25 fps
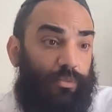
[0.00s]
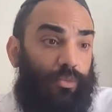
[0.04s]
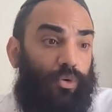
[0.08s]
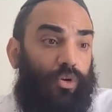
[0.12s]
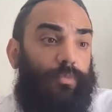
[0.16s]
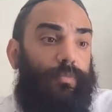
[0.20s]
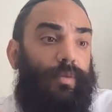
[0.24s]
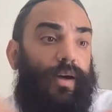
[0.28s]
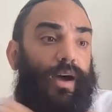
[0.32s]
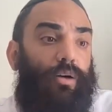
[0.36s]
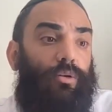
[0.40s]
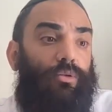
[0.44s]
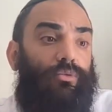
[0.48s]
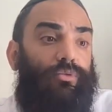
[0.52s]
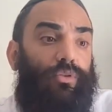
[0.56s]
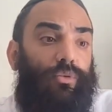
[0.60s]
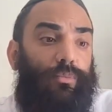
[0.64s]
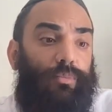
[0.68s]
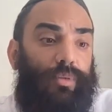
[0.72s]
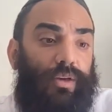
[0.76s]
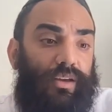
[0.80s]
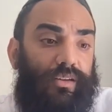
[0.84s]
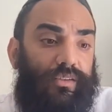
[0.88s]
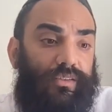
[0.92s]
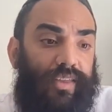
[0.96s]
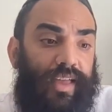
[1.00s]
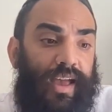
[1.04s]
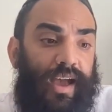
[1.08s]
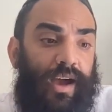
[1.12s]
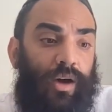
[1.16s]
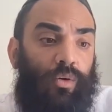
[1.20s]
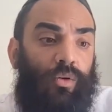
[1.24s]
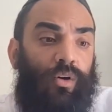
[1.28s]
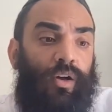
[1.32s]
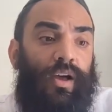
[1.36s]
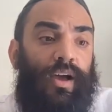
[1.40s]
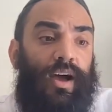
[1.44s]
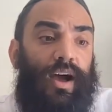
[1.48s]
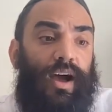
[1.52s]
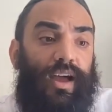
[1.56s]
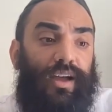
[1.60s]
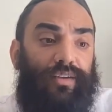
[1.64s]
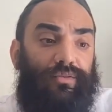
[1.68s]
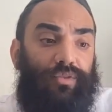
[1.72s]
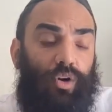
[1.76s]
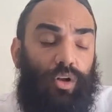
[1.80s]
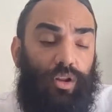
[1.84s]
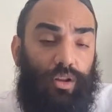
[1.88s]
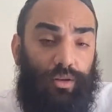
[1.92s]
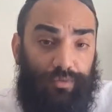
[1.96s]
and more powerful because now I
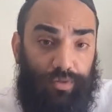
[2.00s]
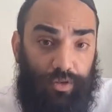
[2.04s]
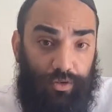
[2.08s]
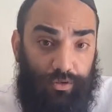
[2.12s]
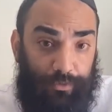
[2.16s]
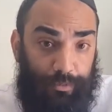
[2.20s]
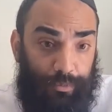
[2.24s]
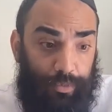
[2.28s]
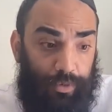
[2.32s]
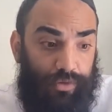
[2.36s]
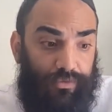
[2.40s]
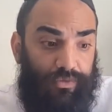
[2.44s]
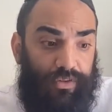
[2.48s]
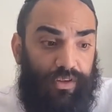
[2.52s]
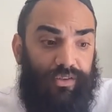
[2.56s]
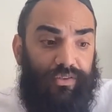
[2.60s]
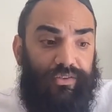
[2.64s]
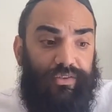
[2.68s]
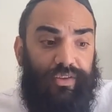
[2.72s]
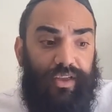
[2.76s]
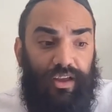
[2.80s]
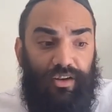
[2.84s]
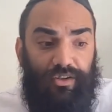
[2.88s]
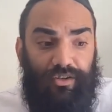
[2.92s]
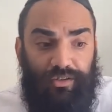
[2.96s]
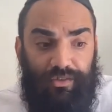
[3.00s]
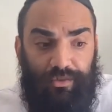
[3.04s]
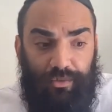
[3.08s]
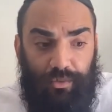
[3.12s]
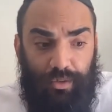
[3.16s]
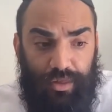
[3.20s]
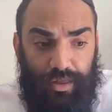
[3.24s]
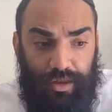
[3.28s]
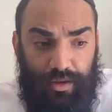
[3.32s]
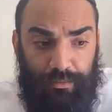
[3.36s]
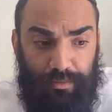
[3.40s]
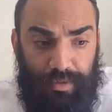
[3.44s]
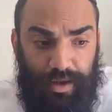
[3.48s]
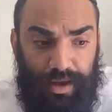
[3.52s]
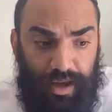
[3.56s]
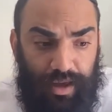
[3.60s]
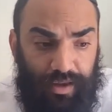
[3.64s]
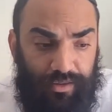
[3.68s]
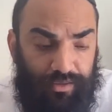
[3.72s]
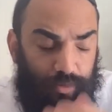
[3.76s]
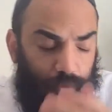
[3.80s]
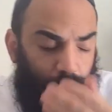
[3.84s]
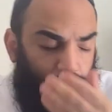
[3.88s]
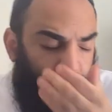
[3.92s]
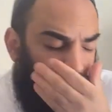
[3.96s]
have all of those previous stages within me
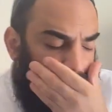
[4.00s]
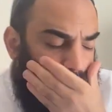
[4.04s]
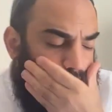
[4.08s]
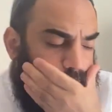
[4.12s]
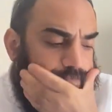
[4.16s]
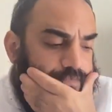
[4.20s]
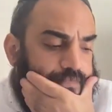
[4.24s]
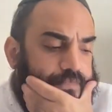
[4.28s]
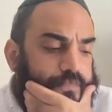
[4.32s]
as well.